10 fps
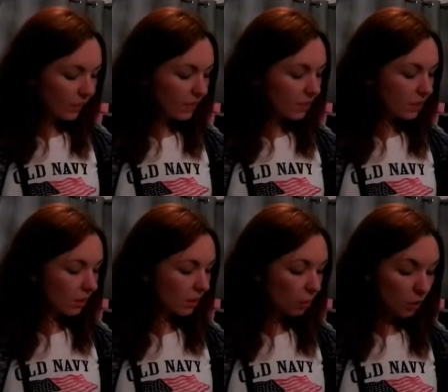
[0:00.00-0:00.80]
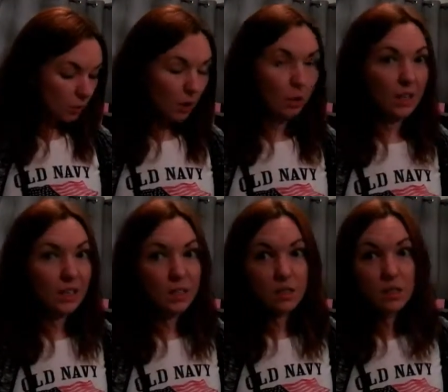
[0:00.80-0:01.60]
and I've got to be
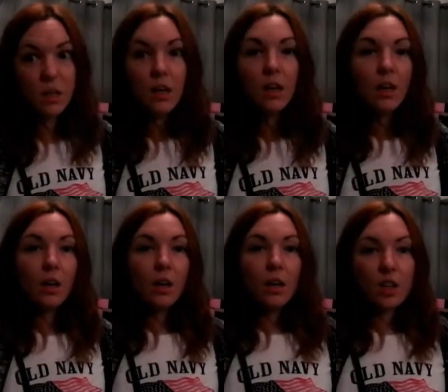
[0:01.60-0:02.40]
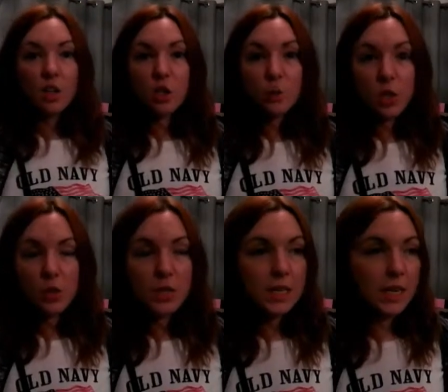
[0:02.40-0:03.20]
honest, I stopped
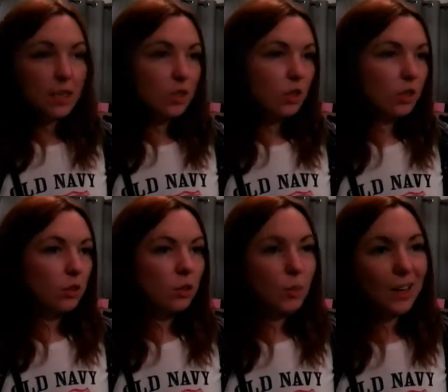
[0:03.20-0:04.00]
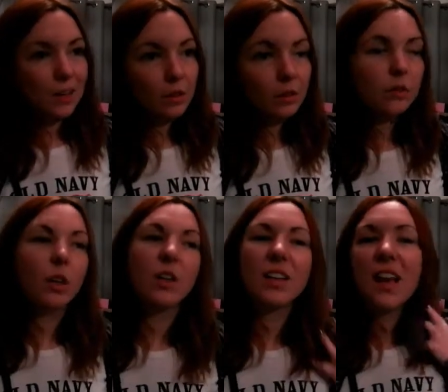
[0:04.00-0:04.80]
using it because I thought, well,
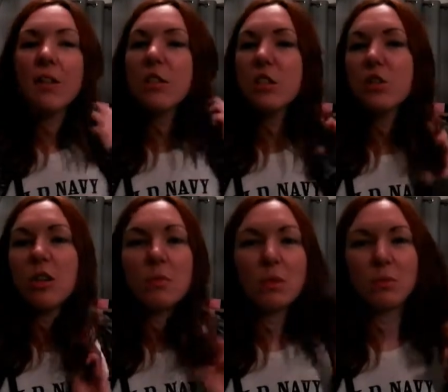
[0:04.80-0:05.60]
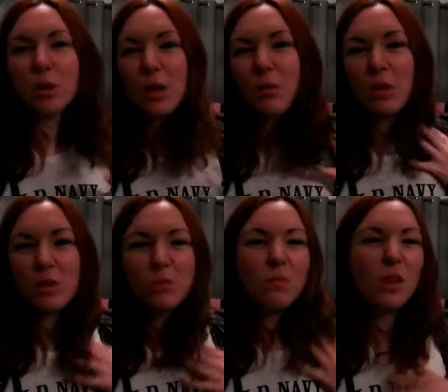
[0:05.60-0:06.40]
like the keratin treatment pretty
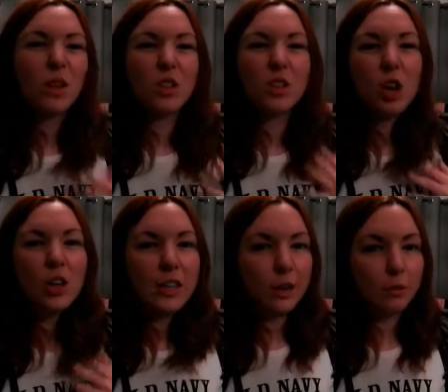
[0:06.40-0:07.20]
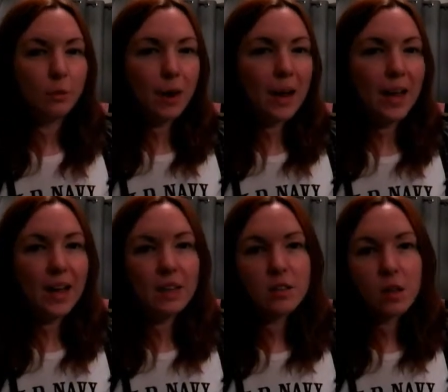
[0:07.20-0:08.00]
much like died out from my
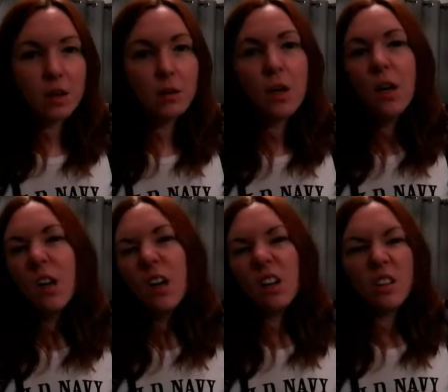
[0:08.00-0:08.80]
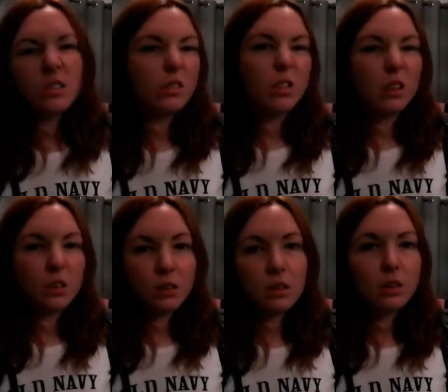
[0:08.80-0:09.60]
hair, so, and I thought,
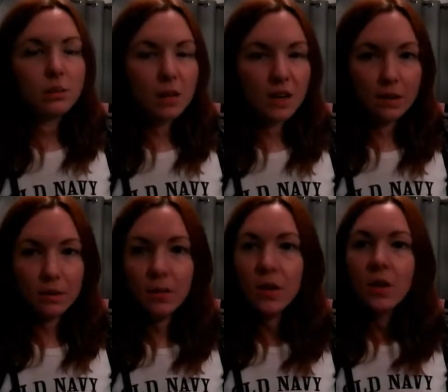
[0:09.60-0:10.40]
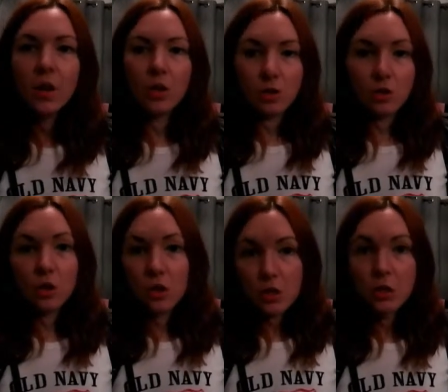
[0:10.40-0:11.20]
oh, it doesn't matter, I'll just
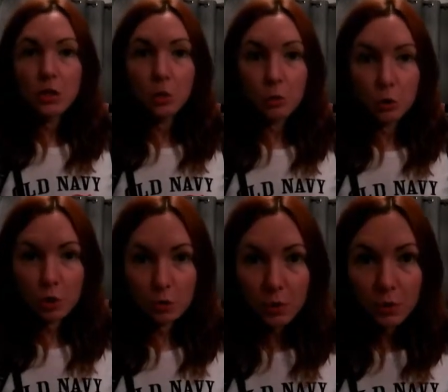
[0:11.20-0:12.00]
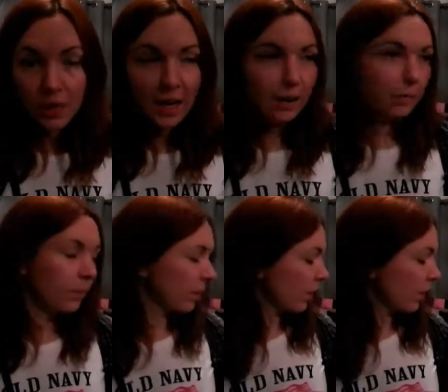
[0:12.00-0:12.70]
start using normal shampoo again.